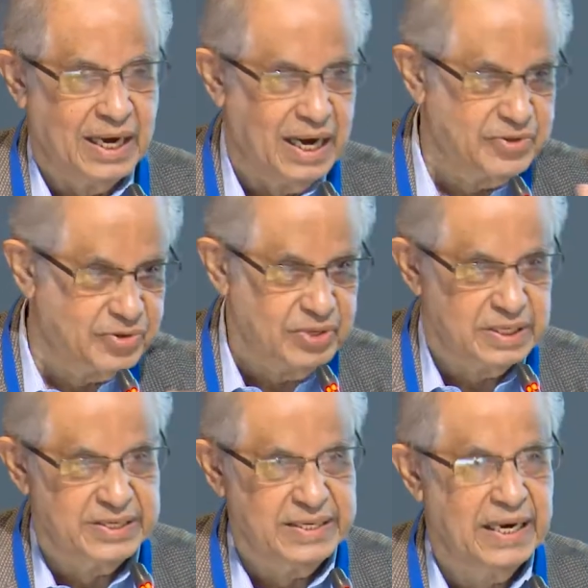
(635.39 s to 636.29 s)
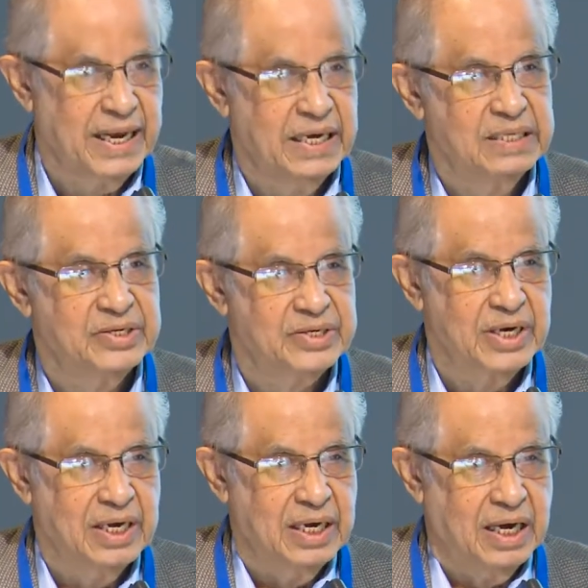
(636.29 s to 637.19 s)
and through the sea lanes.
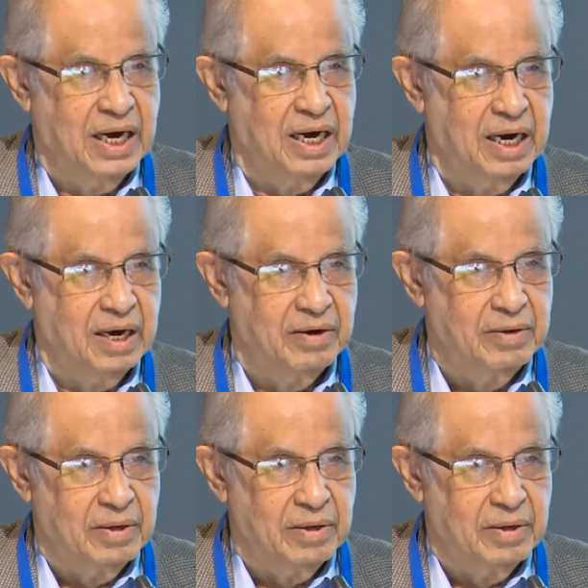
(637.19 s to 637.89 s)
Uh,